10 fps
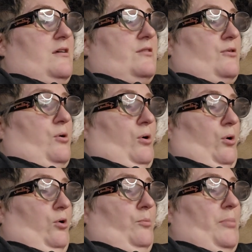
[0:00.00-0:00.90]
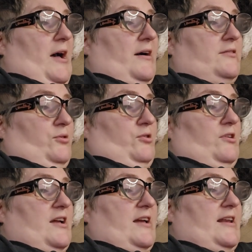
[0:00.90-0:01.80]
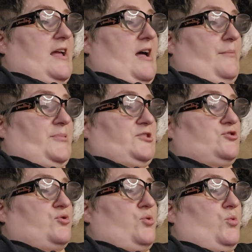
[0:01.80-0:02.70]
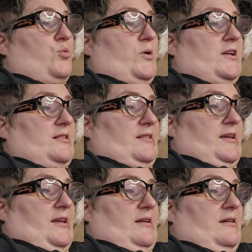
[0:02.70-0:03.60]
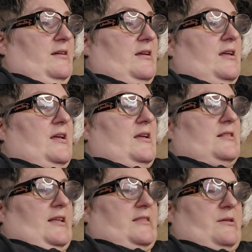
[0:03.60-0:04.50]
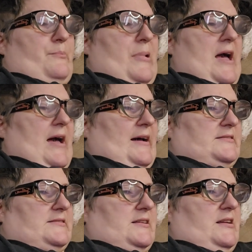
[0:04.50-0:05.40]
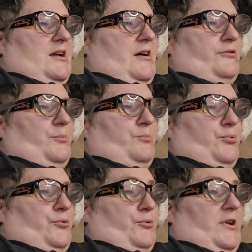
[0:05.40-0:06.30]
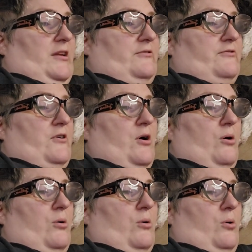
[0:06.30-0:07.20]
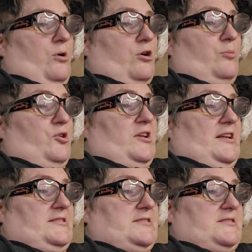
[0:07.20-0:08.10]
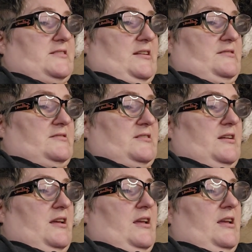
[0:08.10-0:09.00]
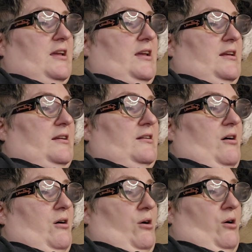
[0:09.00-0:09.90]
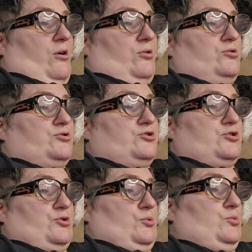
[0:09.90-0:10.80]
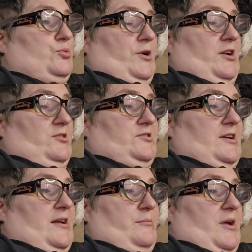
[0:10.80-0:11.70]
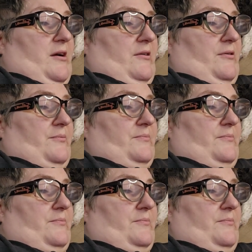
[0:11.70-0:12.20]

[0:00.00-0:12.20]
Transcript: The whole battle had happened quickly, like the passing of a brief, horrible instant in an all too real nightmare.